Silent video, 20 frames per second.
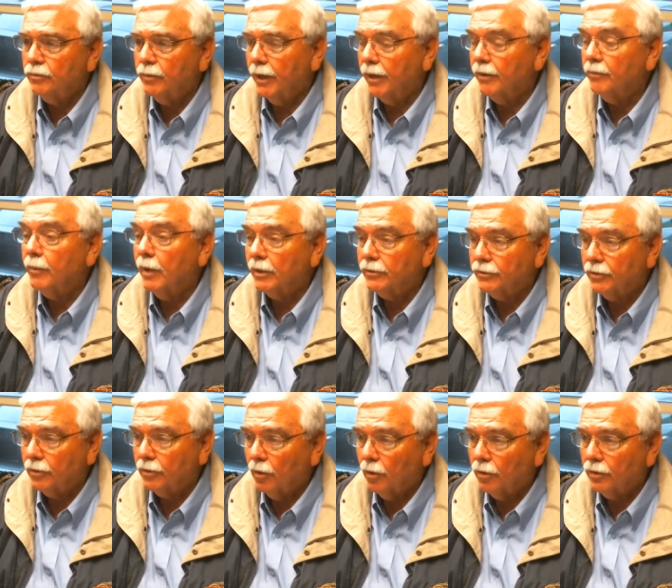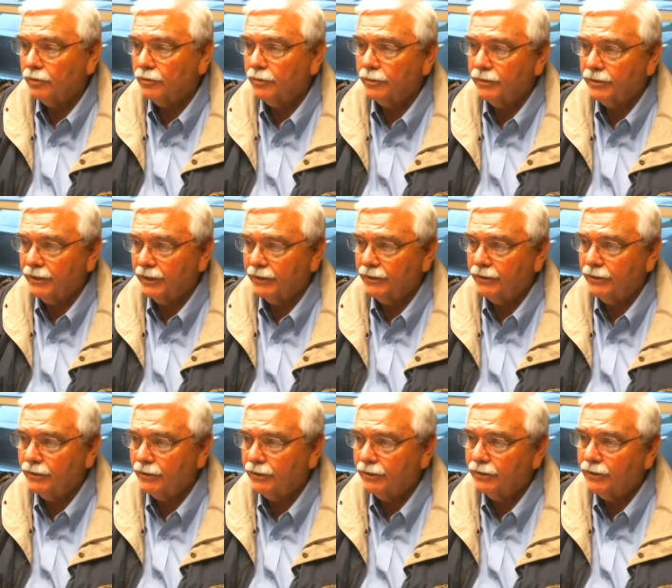We have muscle cars from the
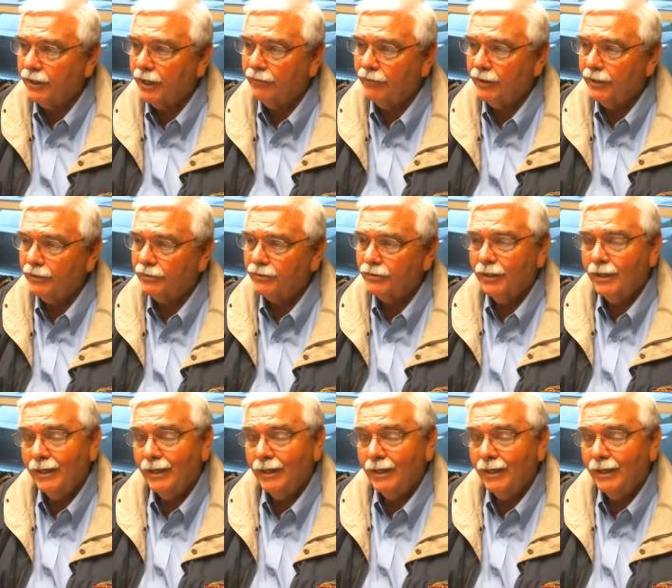60s and 70s,